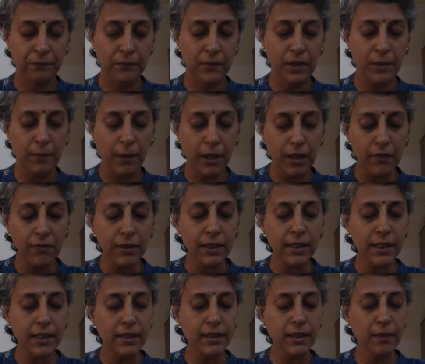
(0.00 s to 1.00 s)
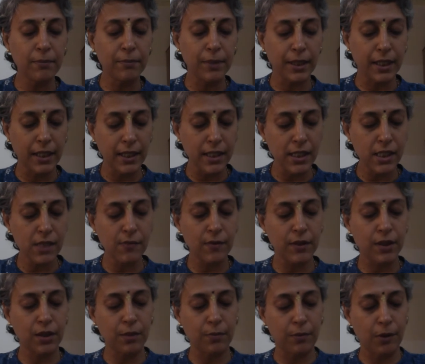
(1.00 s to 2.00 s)
The Bhagavad Gita begins
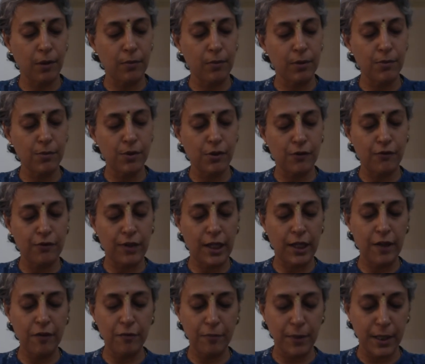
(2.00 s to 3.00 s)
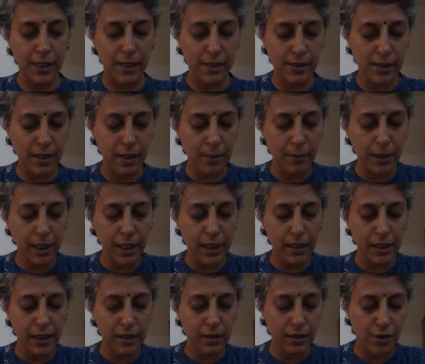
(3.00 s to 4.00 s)
with the problems of life by
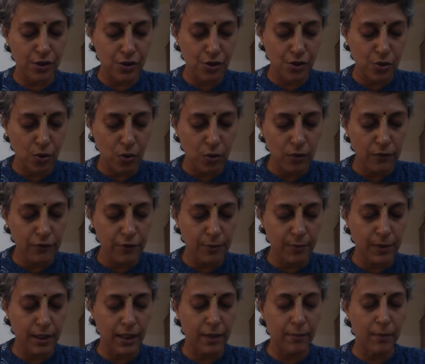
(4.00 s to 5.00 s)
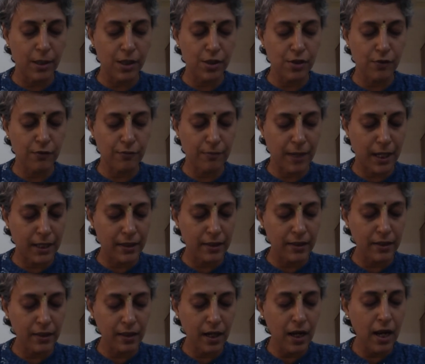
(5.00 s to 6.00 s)
discriminating the soul from the elements of
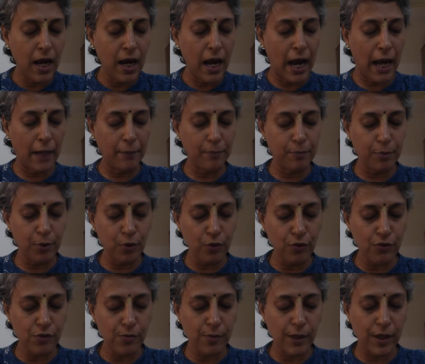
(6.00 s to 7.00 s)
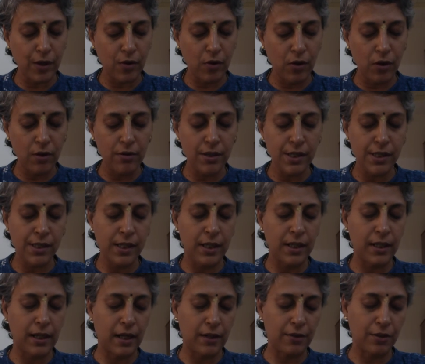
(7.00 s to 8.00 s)
matter and proves by all reason and
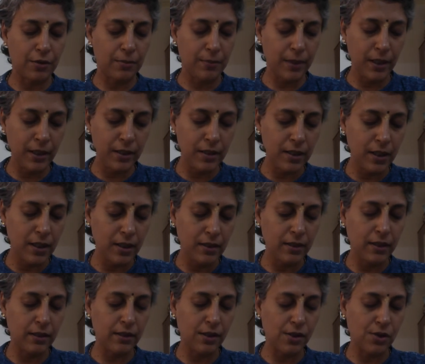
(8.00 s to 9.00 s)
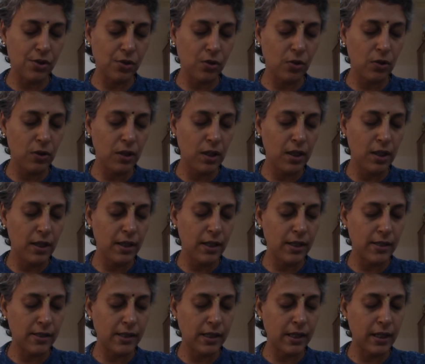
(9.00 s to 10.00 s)
argument that the soul
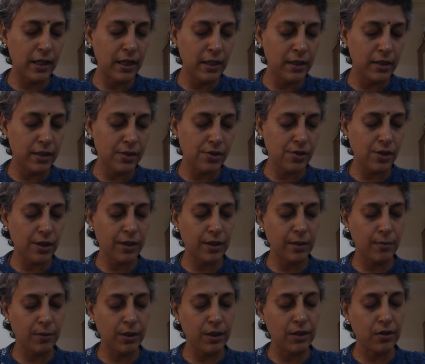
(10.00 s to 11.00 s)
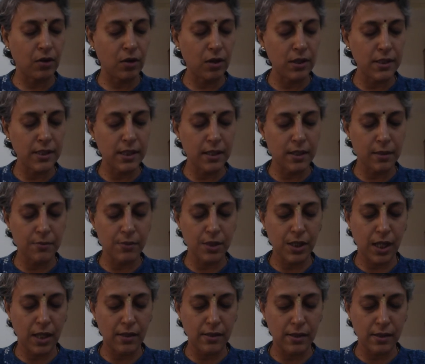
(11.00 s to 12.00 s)
is indestructible in all
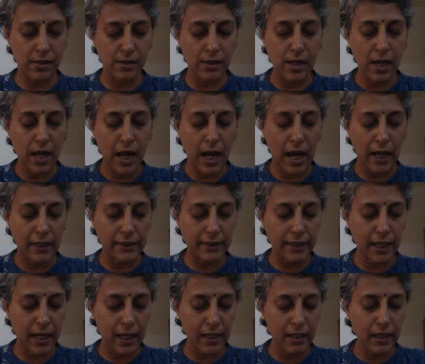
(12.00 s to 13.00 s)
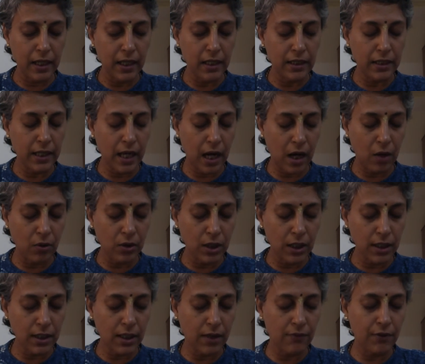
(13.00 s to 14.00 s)
circumstances and that the
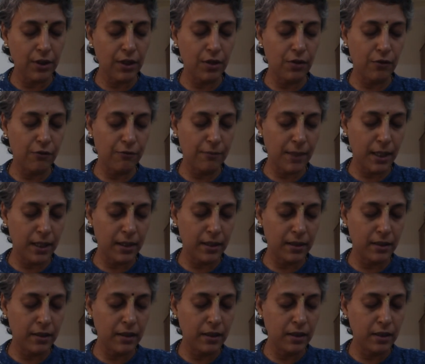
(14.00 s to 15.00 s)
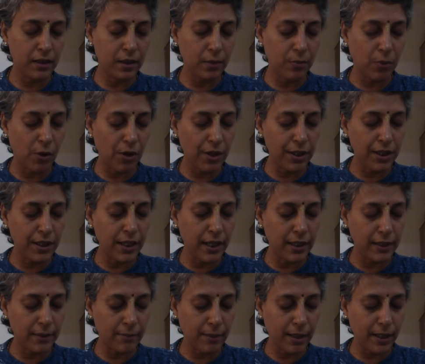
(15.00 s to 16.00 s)
outer covering of matter, the body
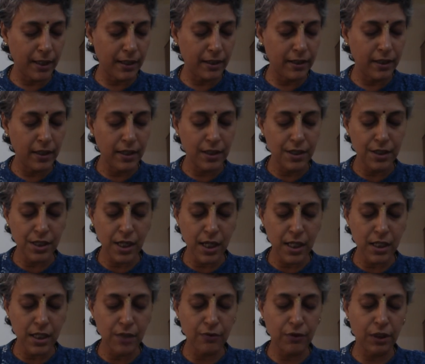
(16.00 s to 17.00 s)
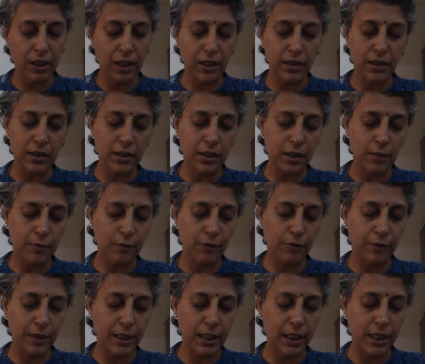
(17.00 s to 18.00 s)
and the mind, change for another term of
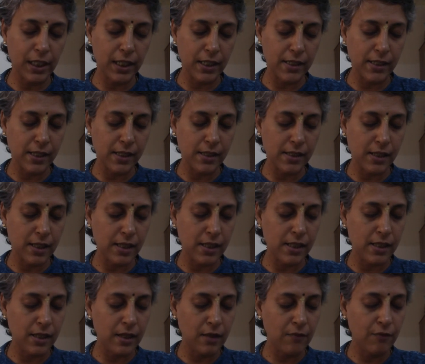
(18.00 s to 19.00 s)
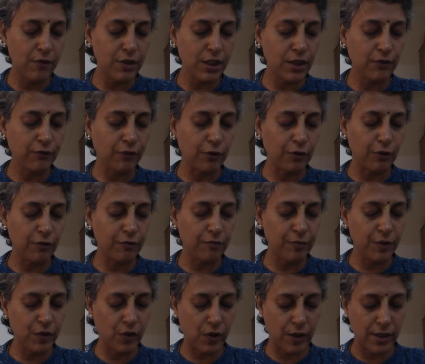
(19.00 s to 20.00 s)
material existence which is full of
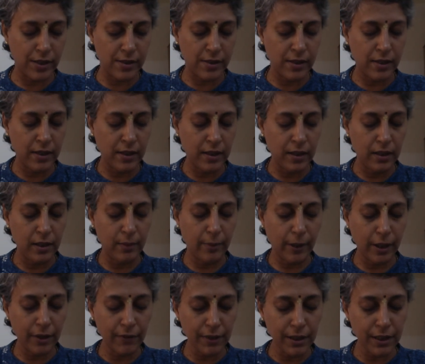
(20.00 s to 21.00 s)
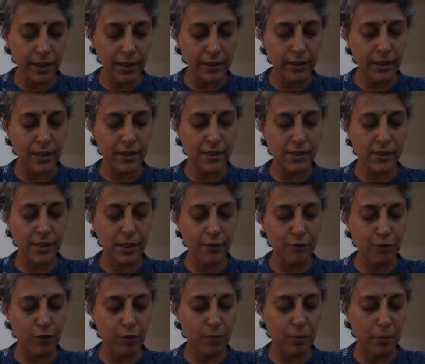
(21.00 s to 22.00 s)
miseries. The Bhagavad Gita is
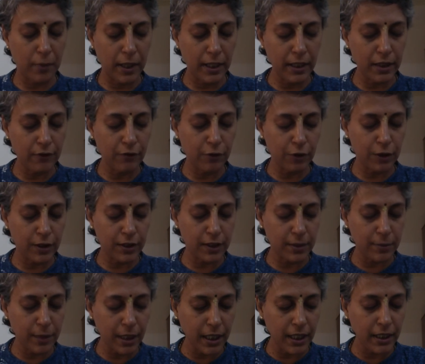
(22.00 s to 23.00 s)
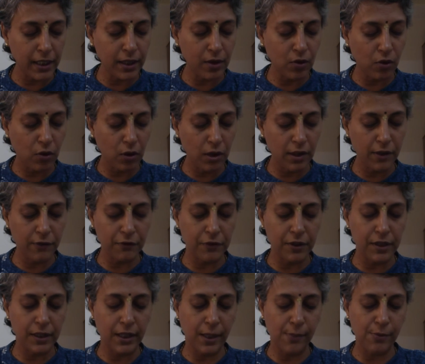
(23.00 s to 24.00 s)
therefore meant for terminating all
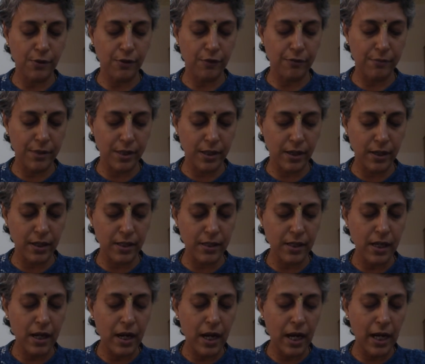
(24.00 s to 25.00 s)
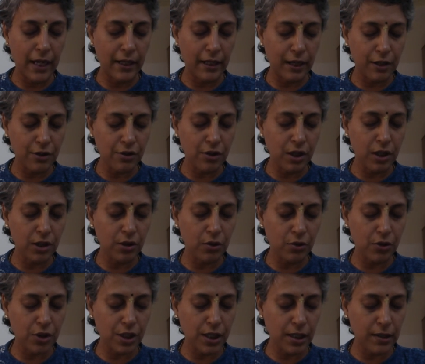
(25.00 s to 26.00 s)
different types of miseries, and Arjuna
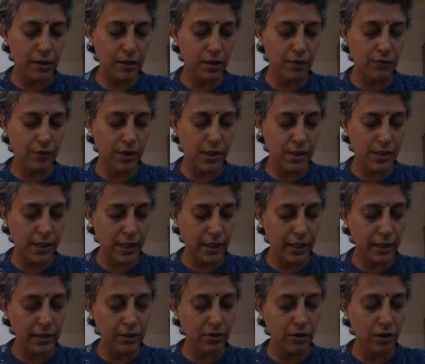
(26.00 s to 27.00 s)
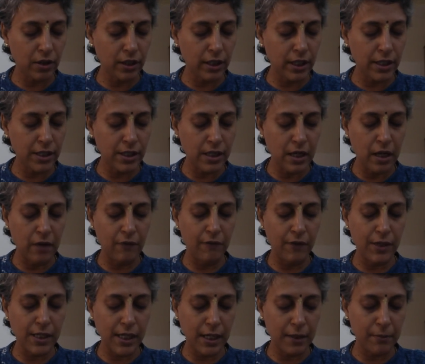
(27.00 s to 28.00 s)
took shelter of this great knowledge
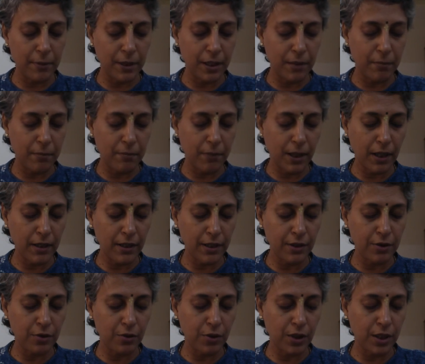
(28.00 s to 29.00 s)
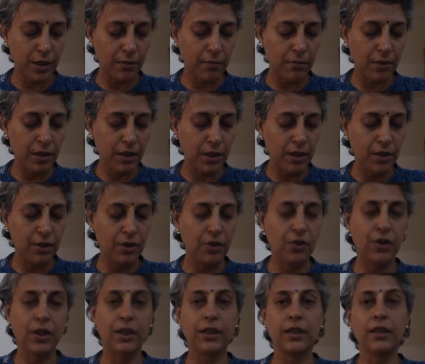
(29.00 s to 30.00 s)
which had been imparted to him
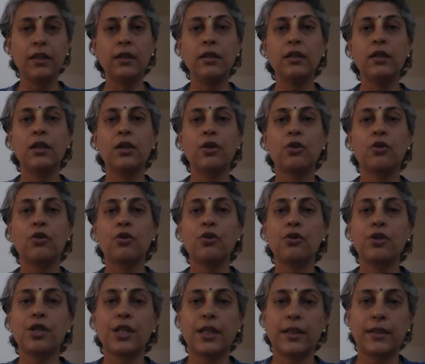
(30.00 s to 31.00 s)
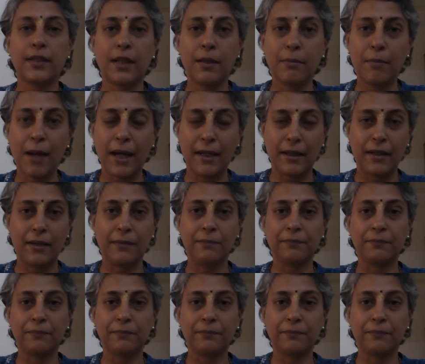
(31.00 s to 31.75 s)
during the Kurukshetra battle.